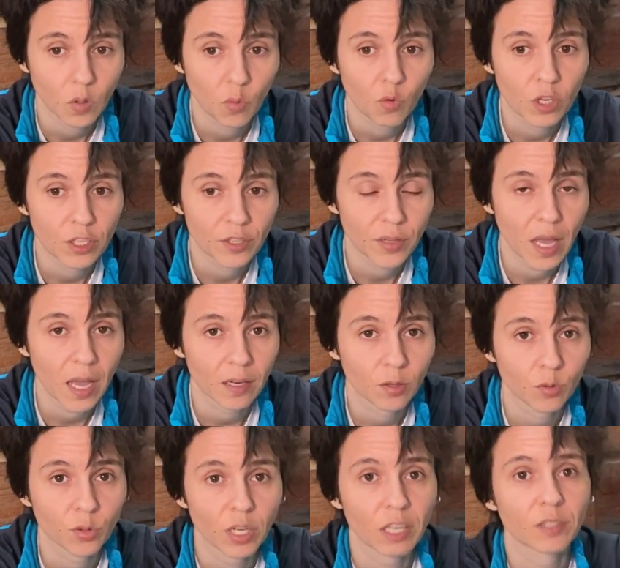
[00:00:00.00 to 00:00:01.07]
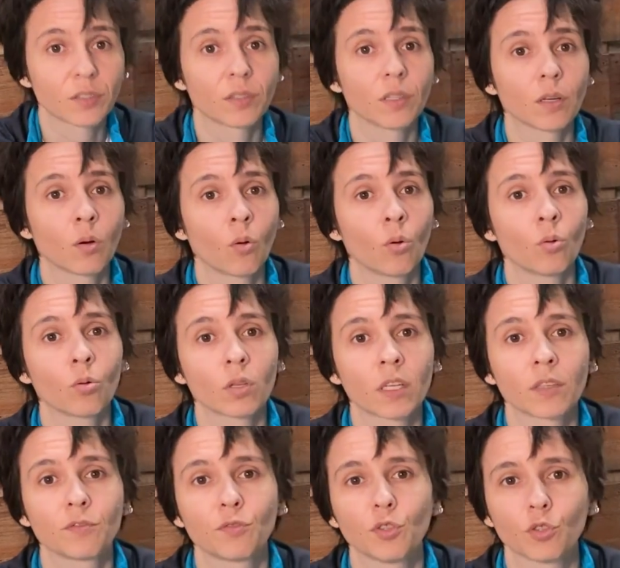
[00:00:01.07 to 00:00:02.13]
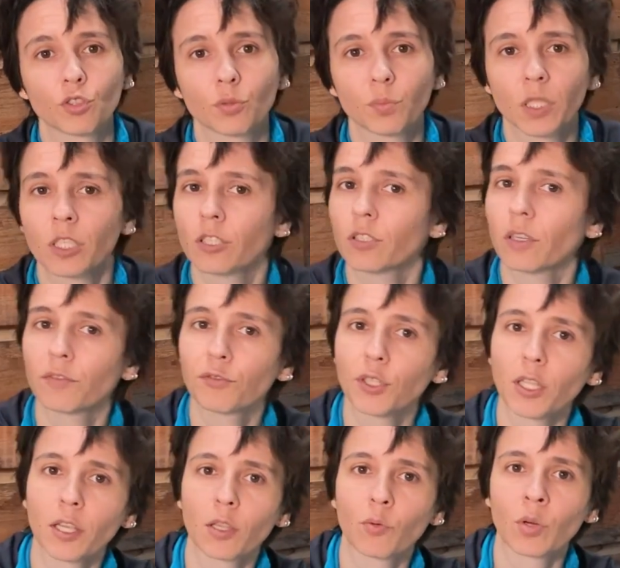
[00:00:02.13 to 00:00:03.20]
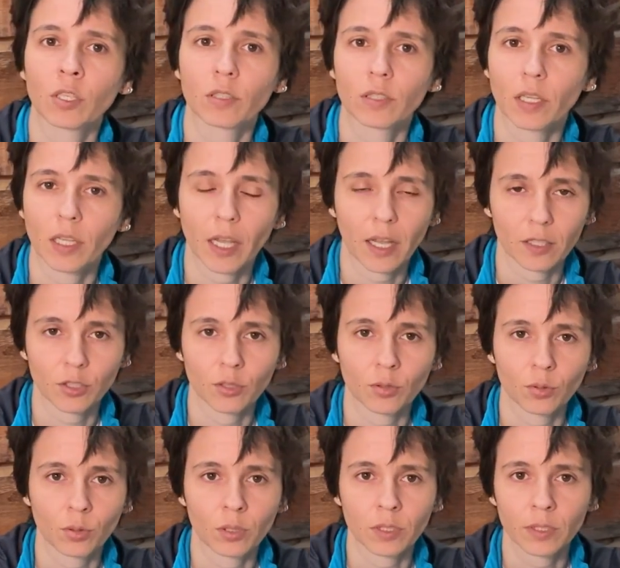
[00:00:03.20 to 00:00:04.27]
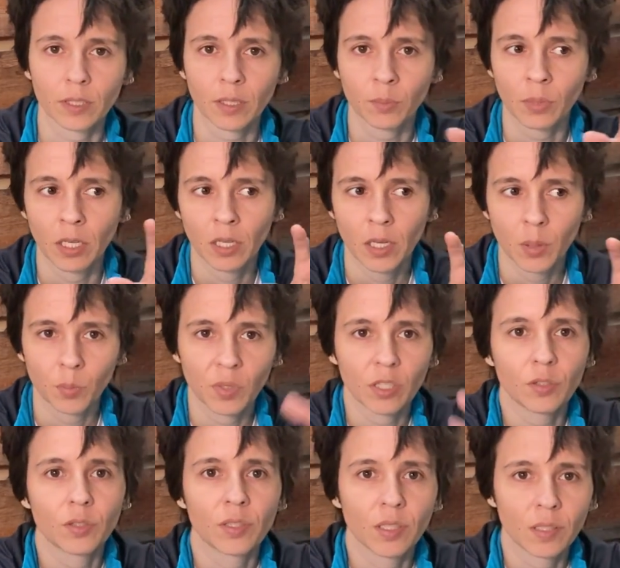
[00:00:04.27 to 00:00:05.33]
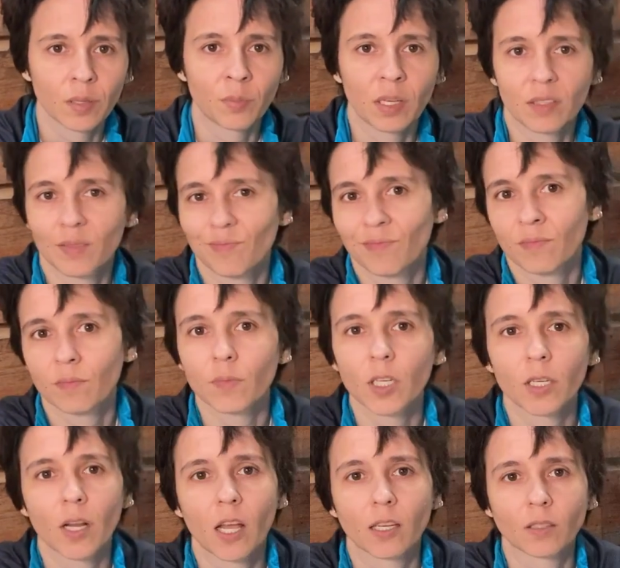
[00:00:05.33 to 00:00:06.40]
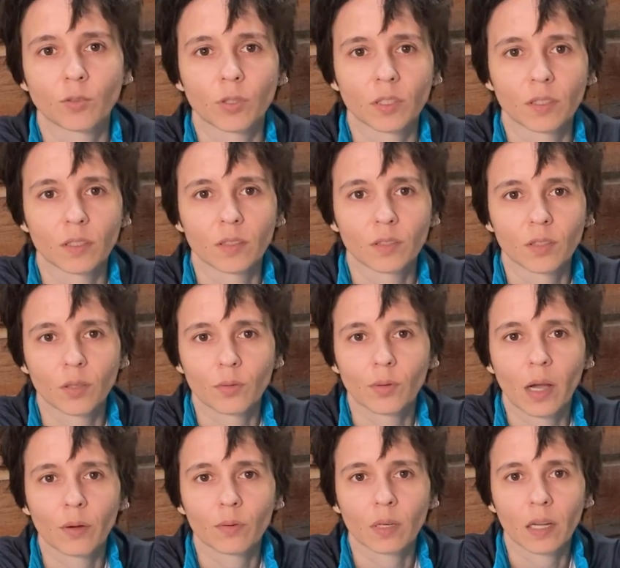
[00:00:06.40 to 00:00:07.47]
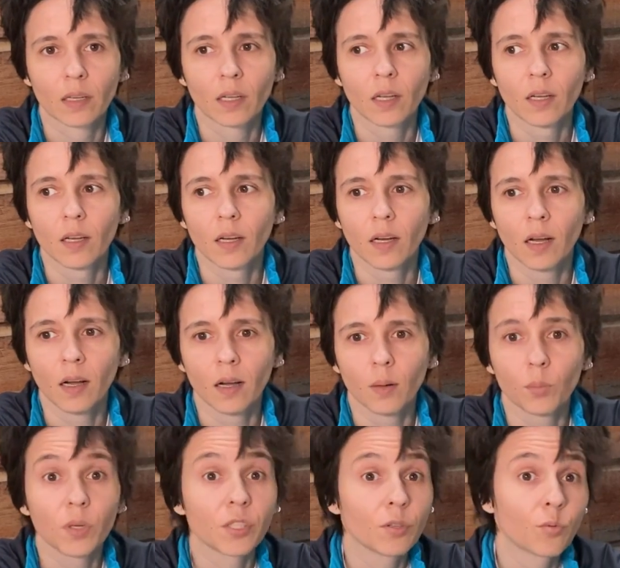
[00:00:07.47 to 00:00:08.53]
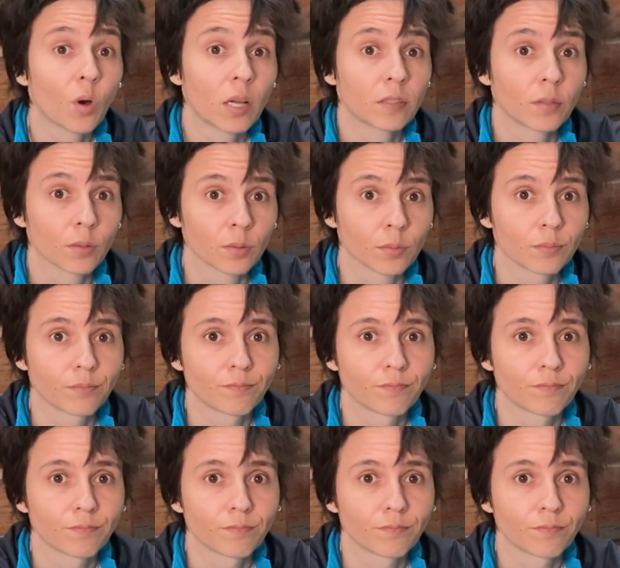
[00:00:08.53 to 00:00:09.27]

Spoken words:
which that creates the whole confusion, because I feel like you want to take action towards them, but you see them as, they're not interested, so why would I? But you want to.